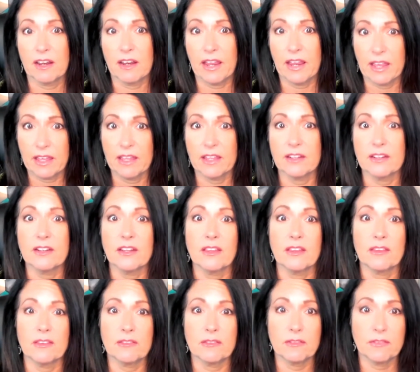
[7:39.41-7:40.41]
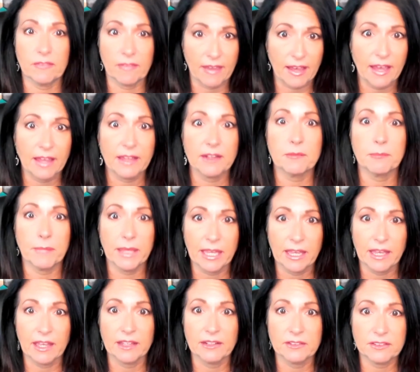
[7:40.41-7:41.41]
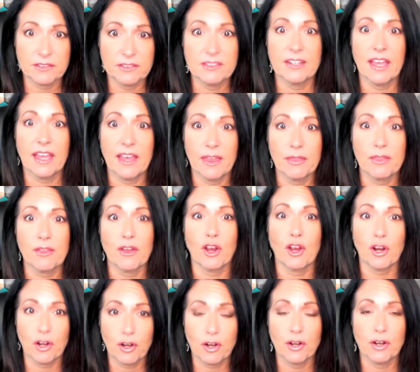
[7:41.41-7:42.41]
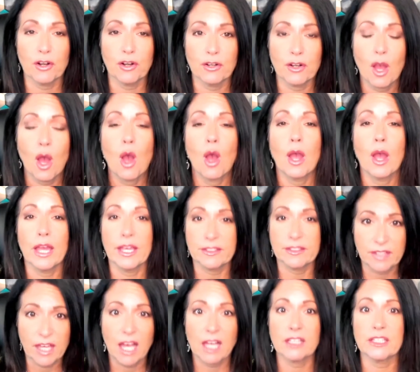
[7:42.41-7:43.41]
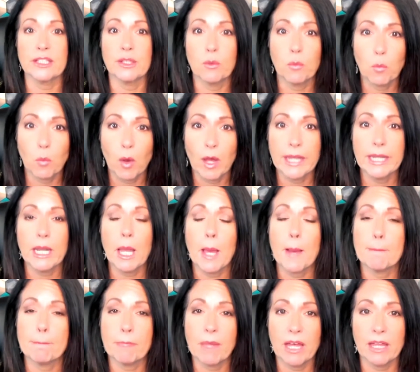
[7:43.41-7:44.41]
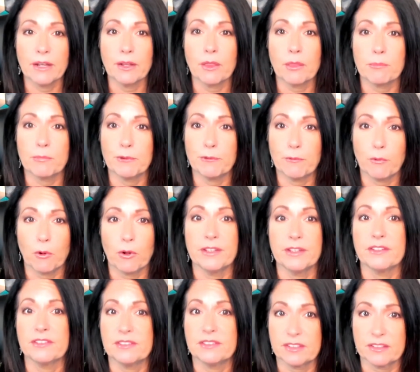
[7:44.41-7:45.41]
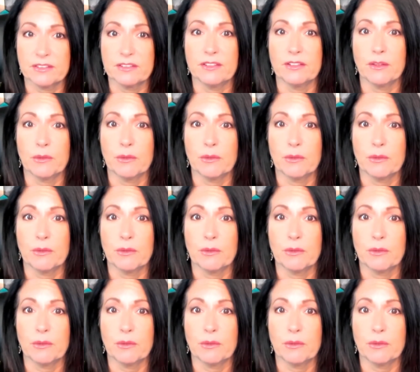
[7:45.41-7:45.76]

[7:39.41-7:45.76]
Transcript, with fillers: And that man's death occurred exactly one month before his 60th